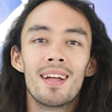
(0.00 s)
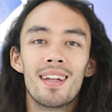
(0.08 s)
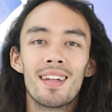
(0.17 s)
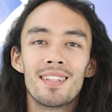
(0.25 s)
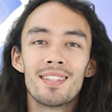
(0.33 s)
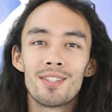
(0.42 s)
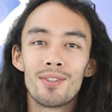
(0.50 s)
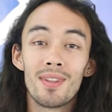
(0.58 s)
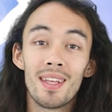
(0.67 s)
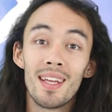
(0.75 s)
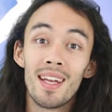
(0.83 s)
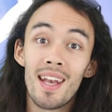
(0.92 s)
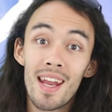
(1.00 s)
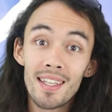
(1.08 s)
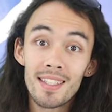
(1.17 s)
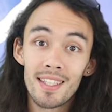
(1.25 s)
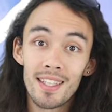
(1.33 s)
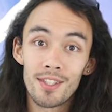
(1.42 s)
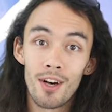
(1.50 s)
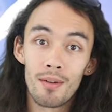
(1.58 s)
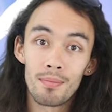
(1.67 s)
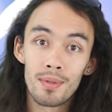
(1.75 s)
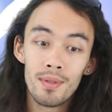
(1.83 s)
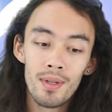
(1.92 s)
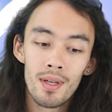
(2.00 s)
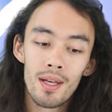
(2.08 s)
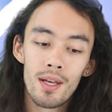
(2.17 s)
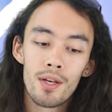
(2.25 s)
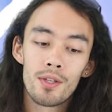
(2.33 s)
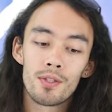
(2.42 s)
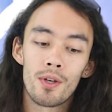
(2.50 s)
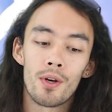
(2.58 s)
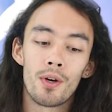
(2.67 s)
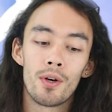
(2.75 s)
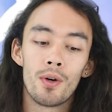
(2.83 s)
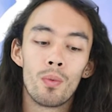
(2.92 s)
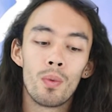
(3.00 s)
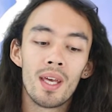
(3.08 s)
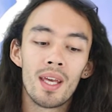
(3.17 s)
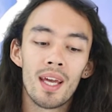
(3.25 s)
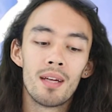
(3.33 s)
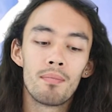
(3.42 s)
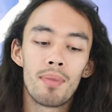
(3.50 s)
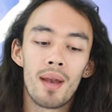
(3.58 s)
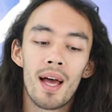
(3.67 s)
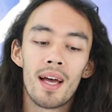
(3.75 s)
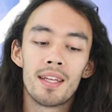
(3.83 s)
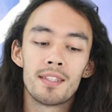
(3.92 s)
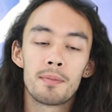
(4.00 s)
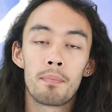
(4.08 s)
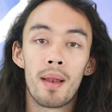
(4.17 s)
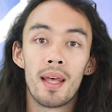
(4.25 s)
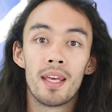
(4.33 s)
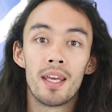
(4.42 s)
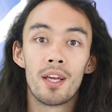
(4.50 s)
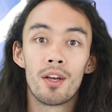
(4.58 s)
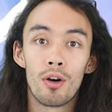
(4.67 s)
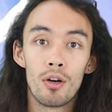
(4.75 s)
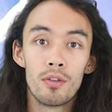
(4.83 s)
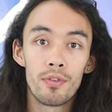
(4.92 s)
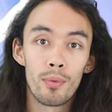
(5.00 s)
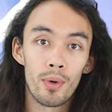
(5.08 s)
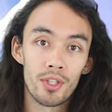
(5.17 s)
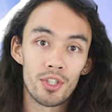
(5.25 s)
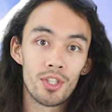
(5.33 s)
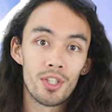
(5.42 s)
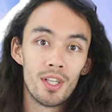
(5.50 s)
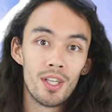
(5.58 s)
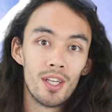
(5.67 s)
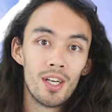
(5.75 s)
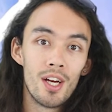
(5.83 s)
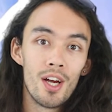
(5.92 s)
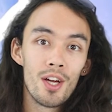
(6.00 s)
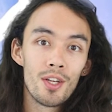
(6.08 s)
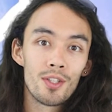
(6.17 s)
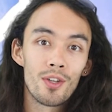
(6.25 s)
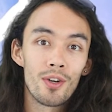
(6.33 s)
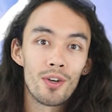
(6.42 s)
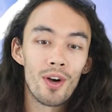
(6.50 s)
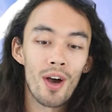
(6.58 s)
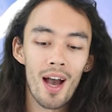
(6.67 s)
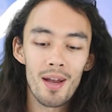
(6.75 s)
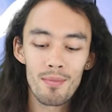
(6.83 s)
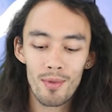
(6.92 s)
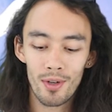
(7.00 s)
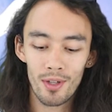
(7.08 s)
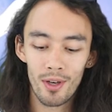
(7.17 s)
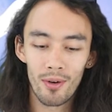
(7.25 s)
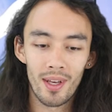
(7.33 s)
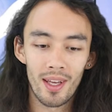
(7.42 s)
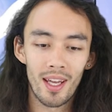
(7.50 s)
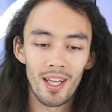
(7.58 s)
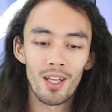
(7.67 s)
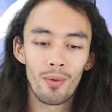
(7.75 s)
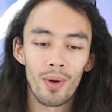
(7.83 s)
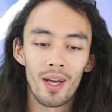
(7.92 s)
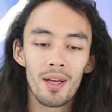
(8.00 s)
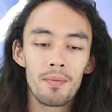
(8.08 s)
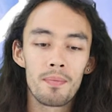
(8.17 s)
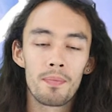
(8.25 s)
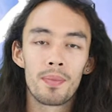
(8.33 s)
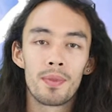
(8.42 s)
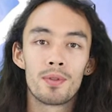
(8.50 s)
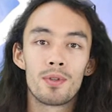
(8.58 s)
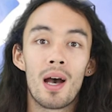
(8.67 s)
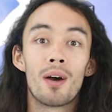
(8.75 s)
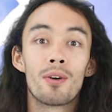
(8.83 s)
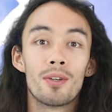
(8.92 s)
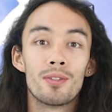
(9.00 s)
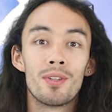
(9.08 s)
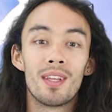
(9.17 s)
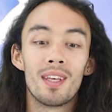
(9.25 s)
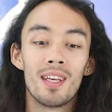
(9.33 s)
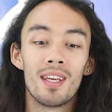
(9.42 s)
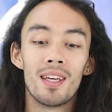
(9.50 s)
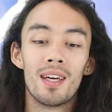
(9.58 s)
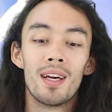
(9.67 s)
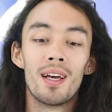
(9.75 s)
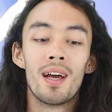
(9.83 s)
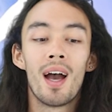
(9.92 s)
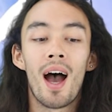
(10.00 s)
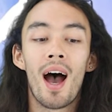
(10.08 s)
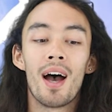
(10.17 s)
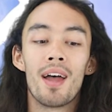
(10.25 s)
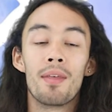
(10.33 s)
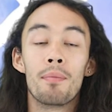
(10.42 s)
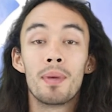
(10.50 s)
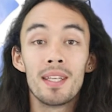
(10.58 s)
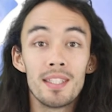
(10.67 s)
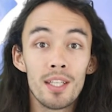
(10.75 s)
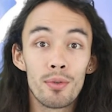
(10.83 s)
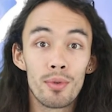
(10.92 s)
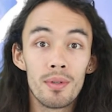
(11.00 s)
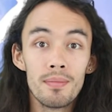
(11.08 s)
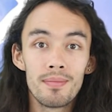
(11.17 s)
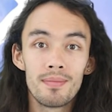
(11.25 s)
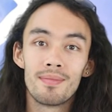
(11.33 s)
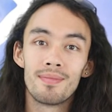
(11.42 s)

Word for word: Let's do the next example so weekend plans playing Overwatch. So I'm not going anywhere. So I'll go to the uh, the PC room